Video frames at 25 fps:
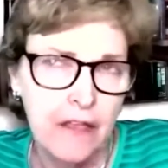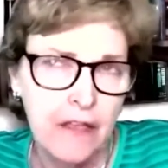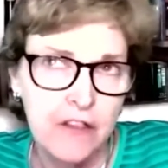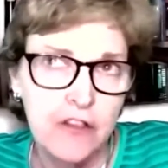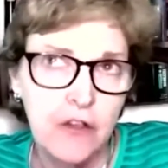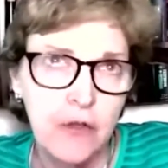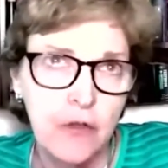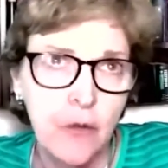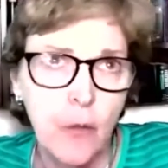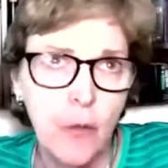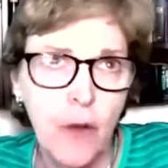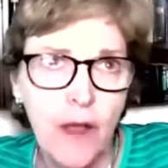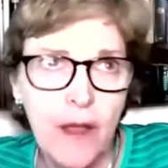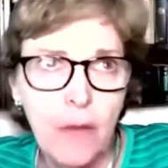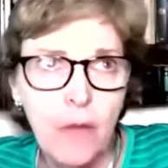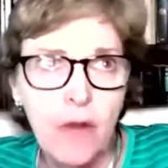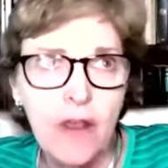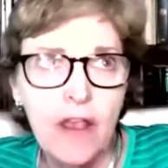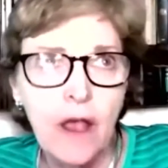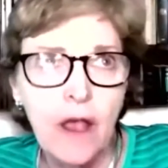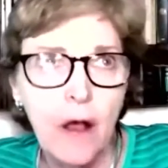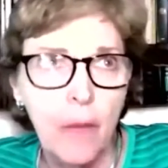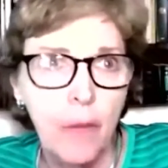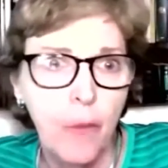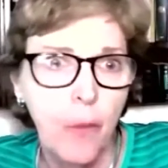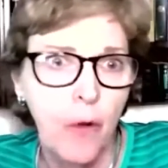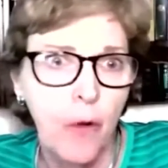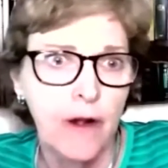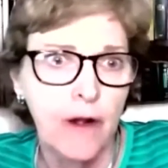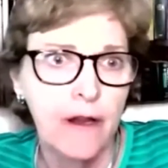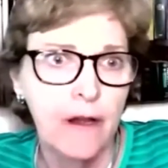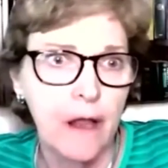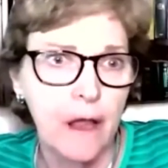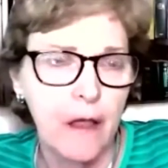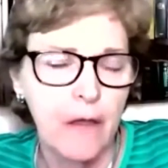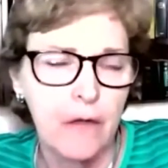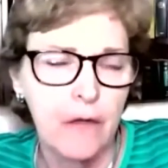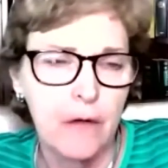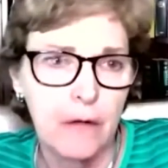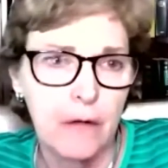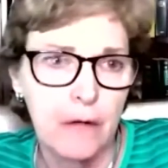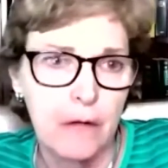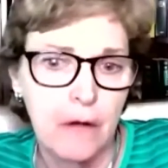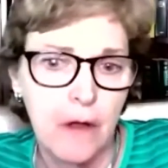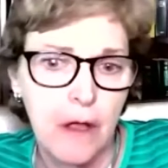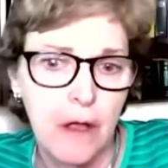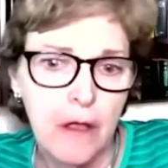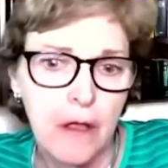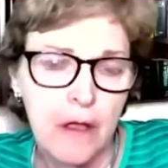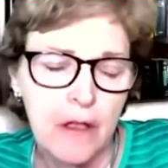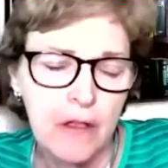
So the way we help one another,